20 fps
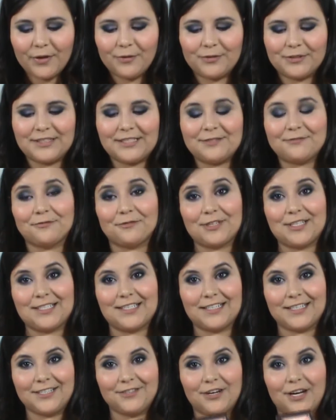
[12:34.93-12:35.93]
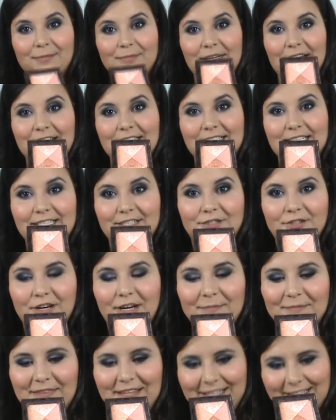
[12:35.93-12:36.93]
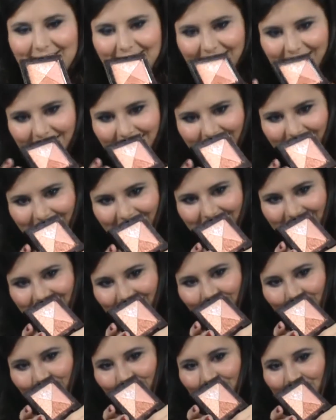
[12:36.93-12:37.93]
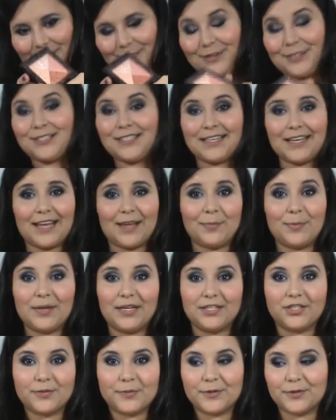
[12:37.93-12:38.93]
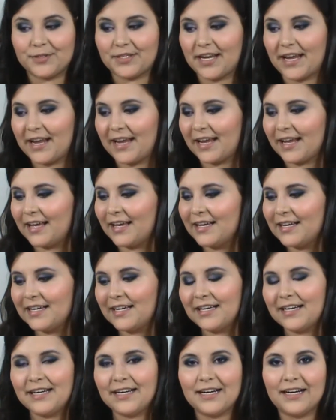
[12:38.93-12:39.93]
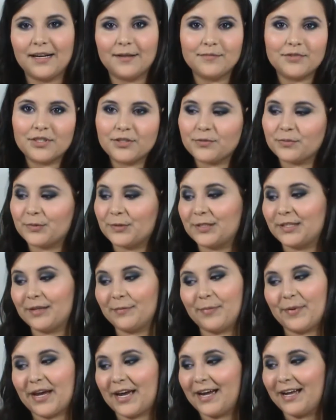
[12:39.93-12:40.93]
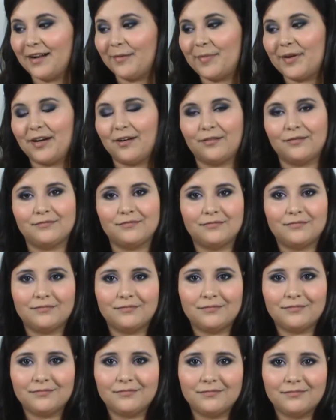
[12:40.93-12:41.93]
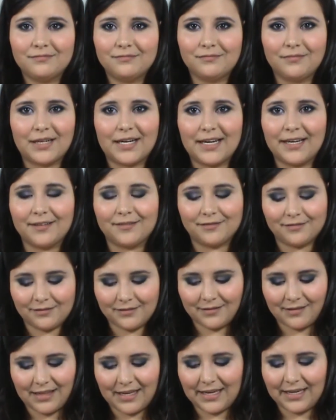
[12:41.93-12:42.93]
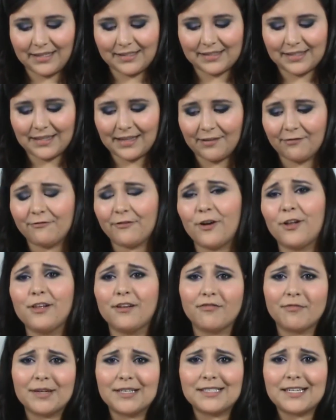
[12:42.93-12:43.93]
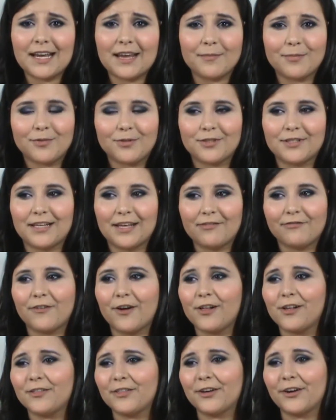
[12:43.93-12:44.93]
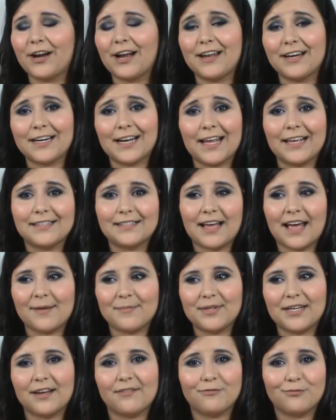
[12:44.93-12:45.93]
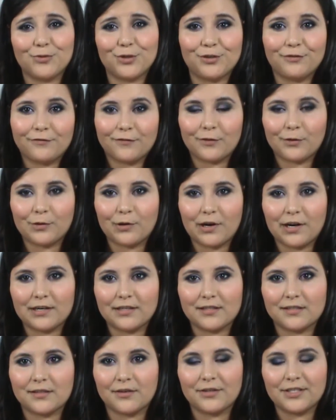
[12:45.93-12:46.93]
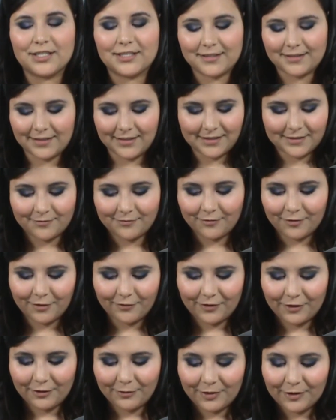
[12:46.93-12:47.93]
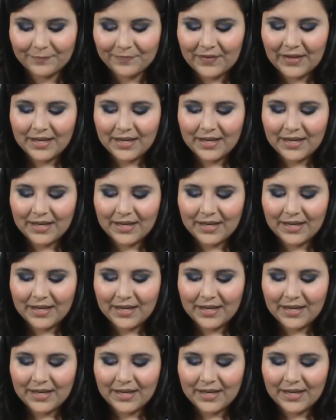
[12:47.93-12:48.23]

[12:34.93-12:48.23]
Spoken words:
Well, didn't recently drop, I did drop this. This is the Laura Mercier Peach Mosaic. I'm just really bad about my things. They fall off my table and they fall on the ground, and I happen to have wood floors, so it just doesn't work very well.